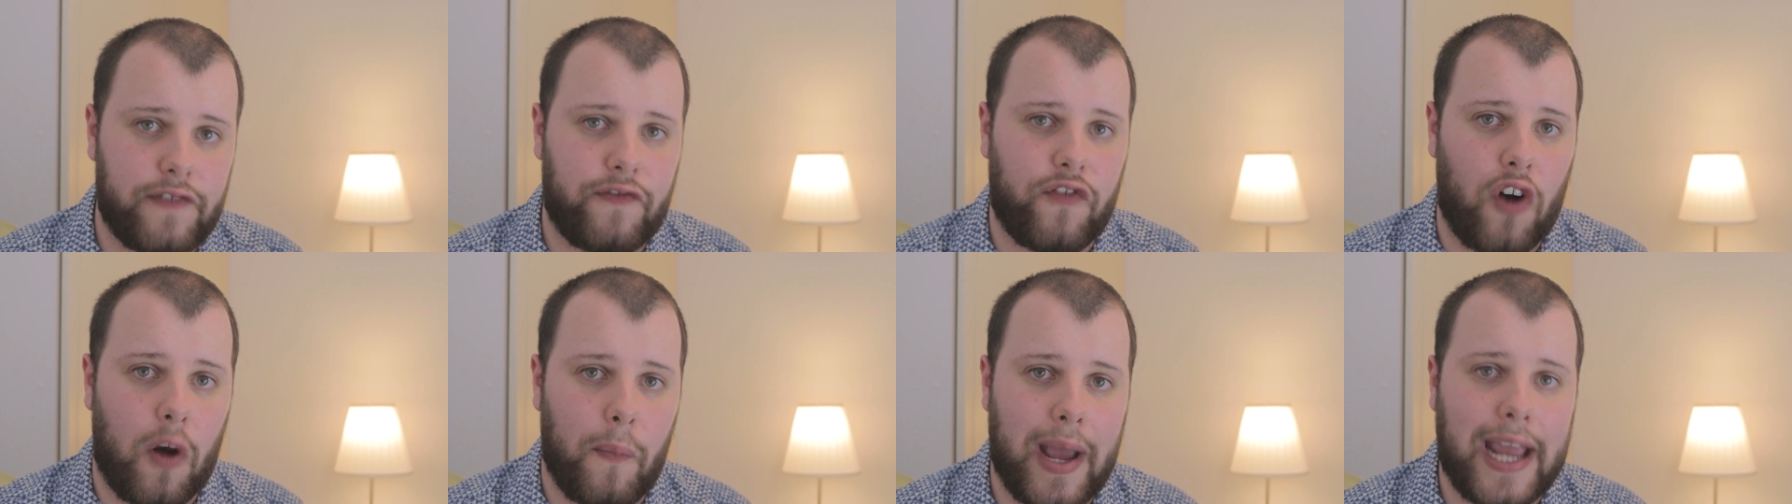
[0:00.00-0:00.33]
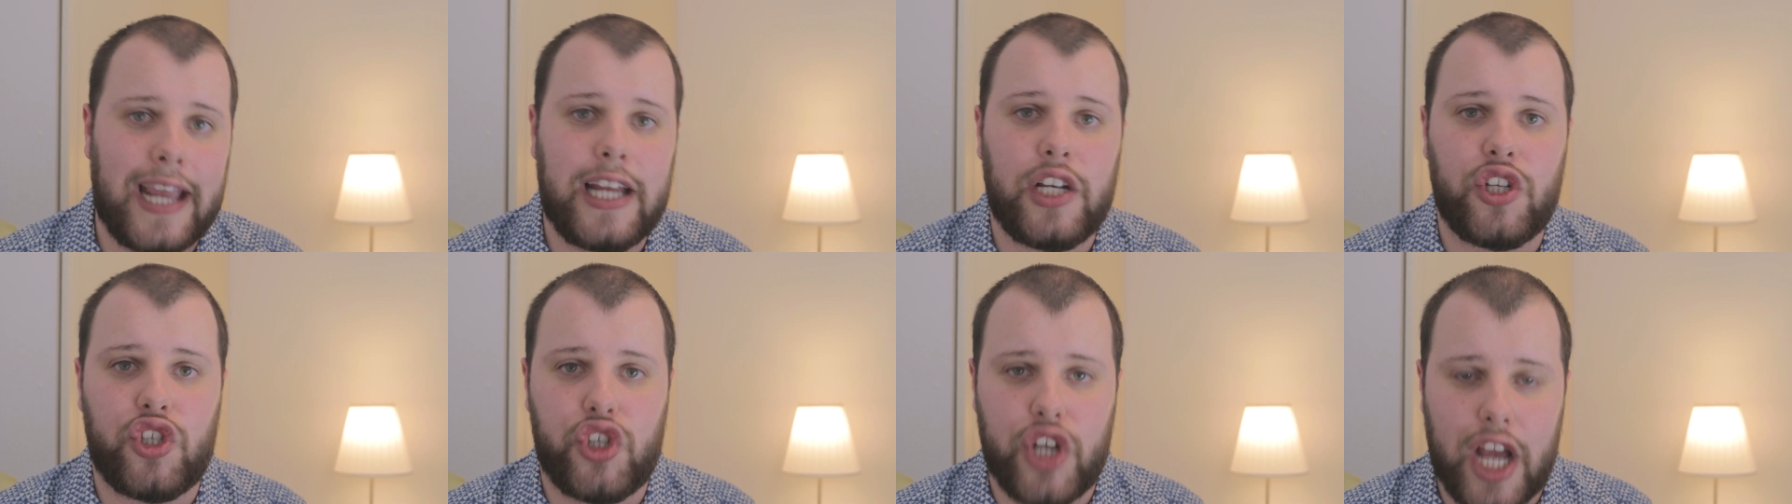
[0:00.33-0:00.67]
from
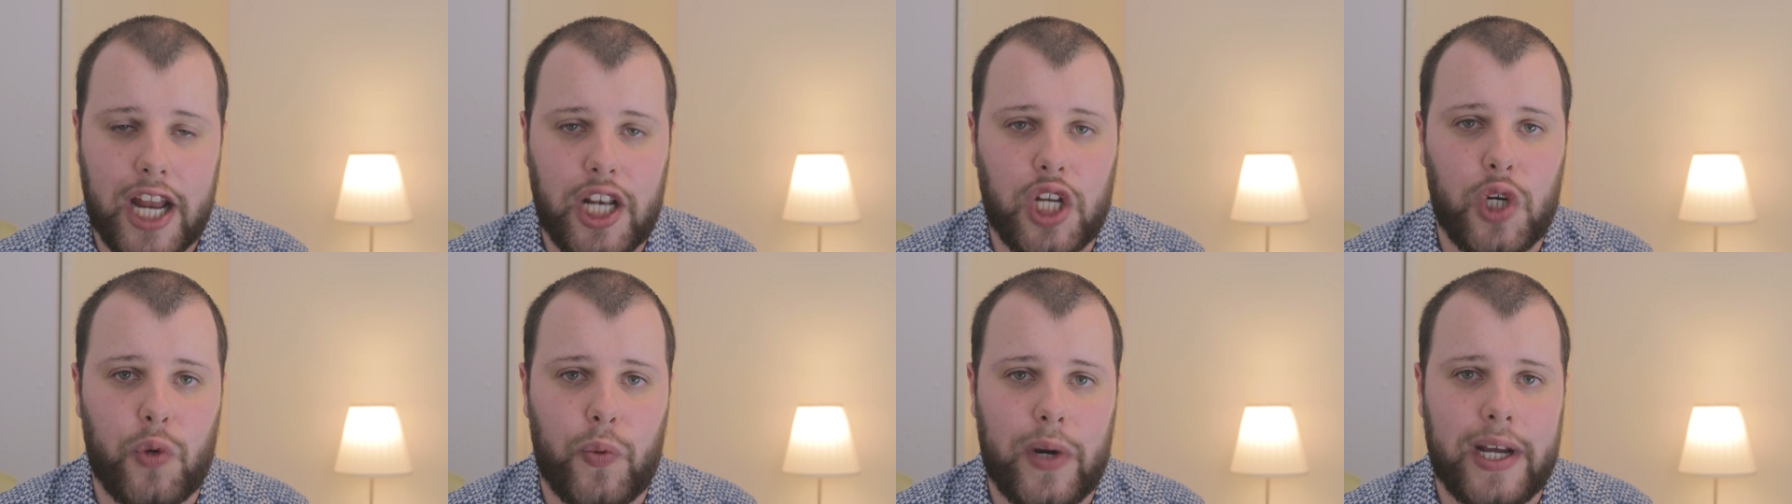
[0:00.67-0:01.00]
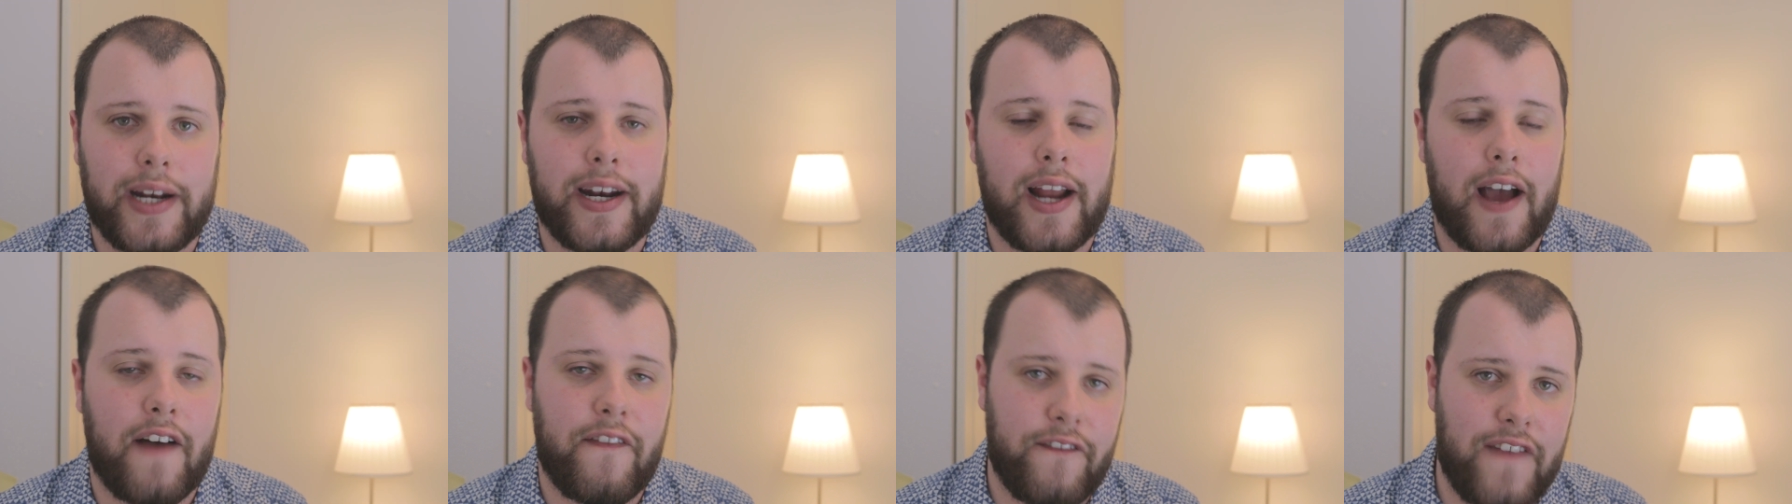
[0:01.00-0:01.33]
a
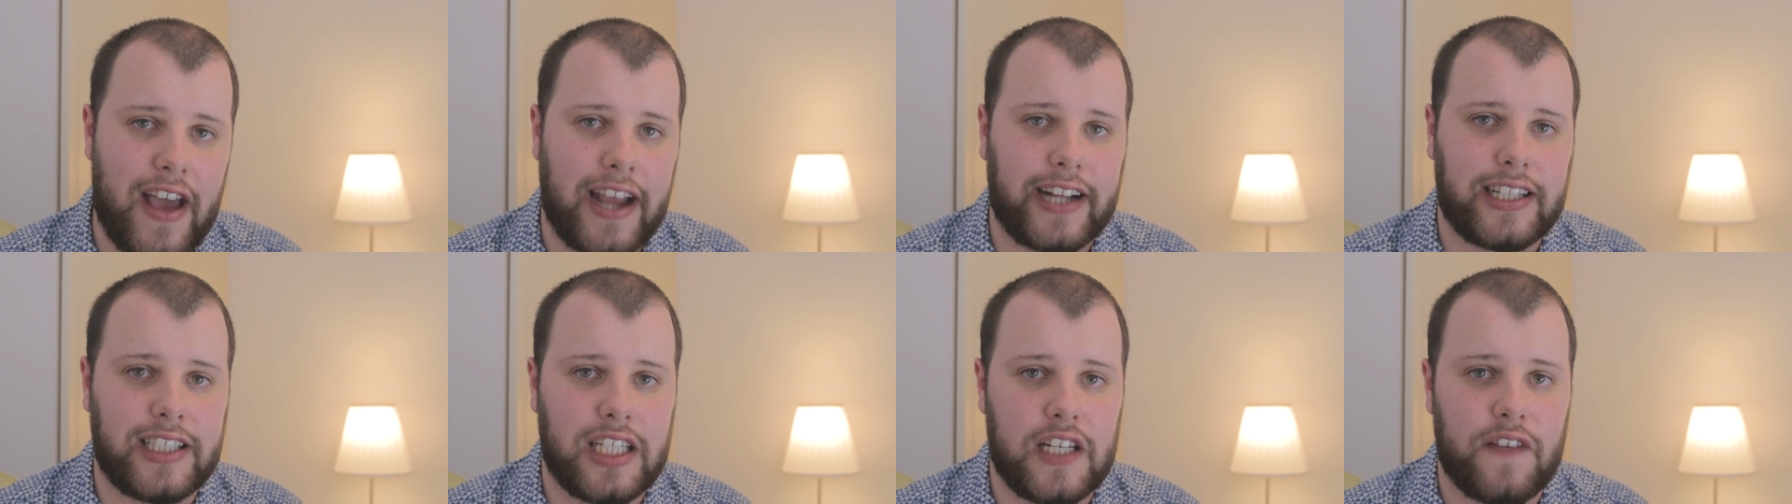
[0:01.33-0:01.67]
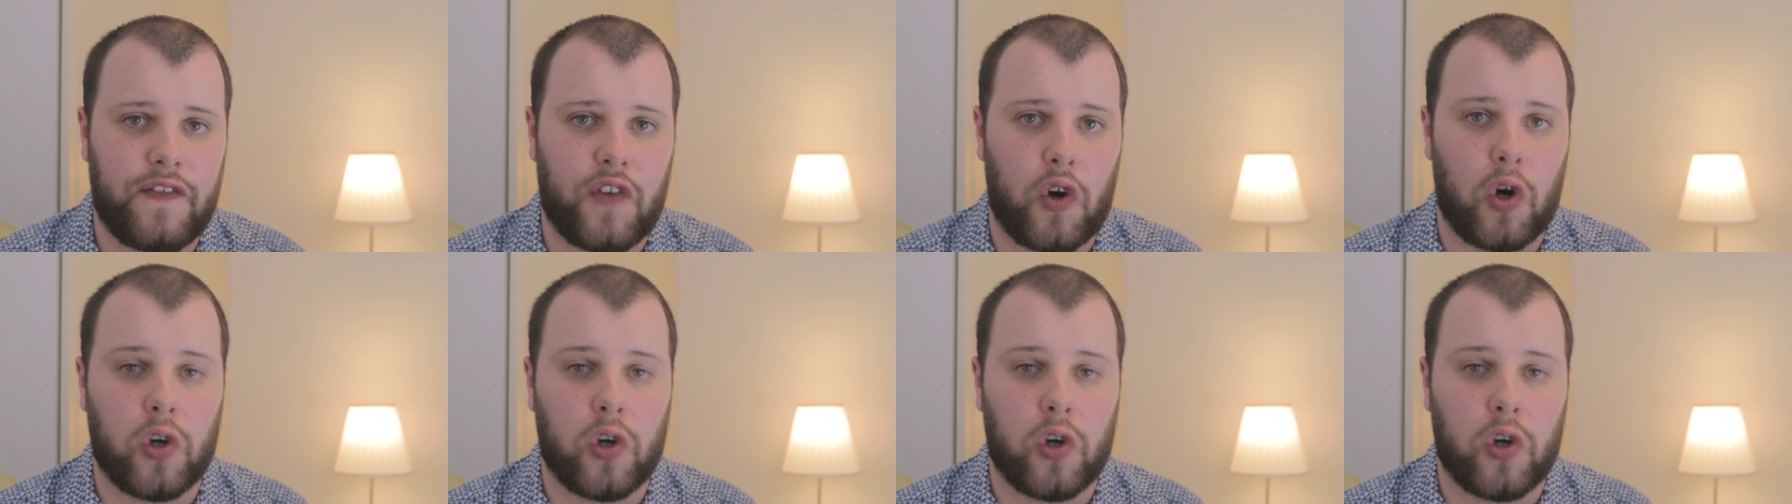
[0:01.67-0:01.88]
genuine affective